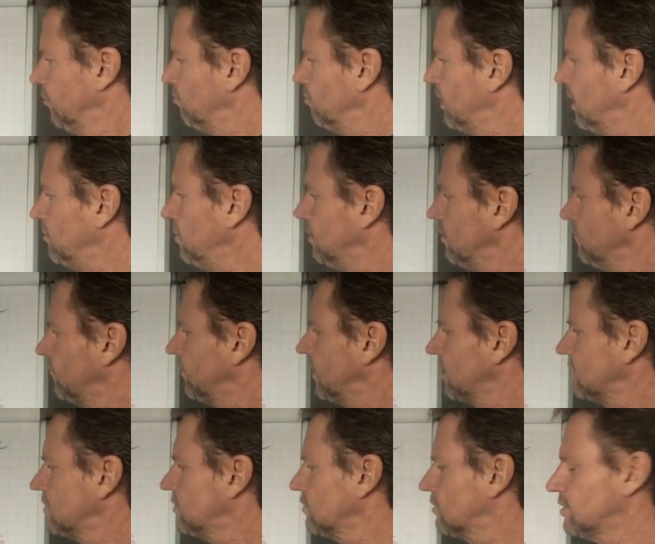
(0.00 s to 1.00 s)
Maybe you've
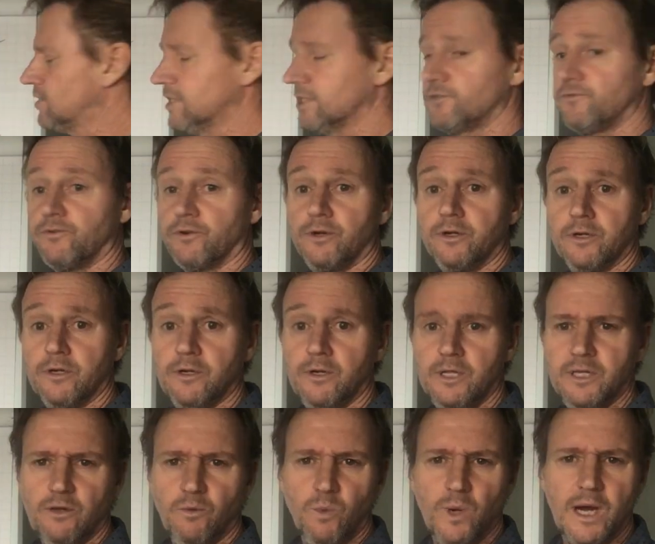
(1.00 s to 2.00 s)
got success for a
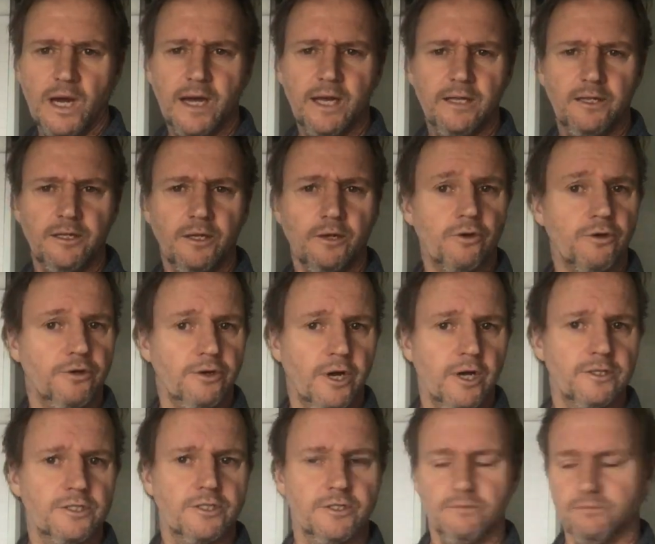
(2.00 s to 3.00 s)
little while or
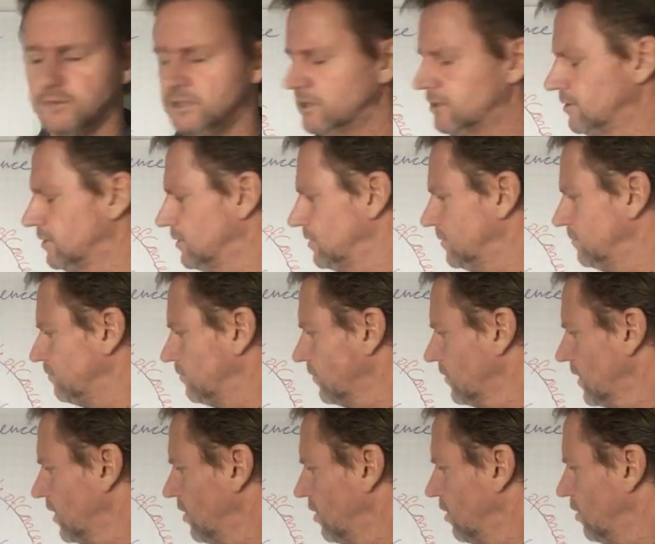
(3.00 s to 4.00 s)
not. In
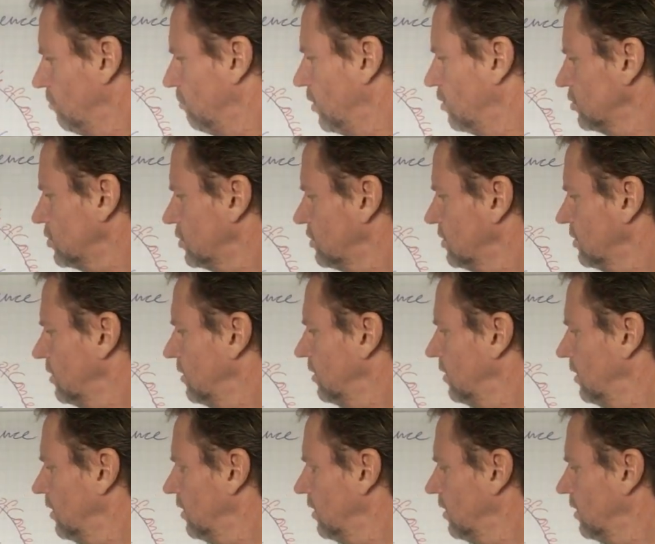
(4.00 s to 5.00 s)

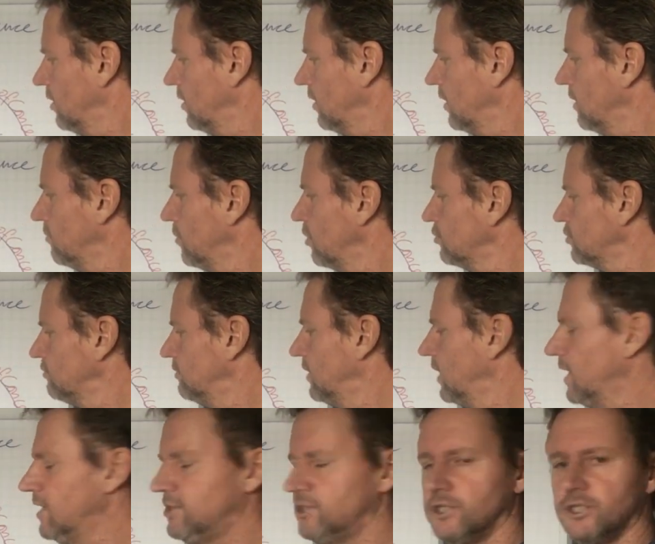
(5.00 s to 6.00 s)
most
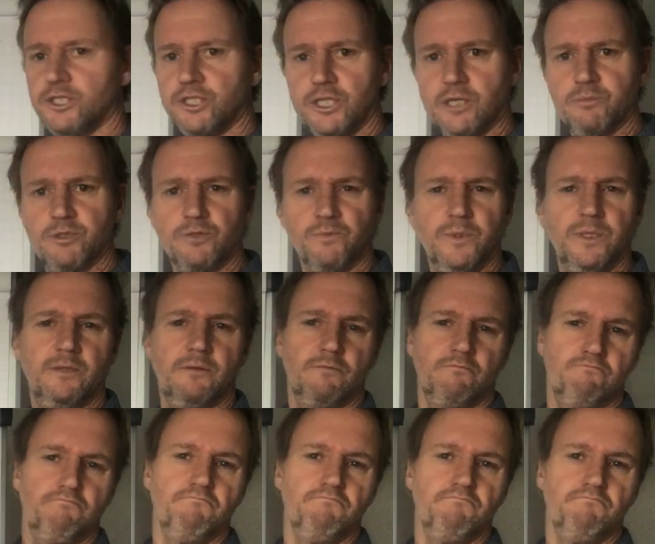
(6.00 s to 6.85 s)
relationships, we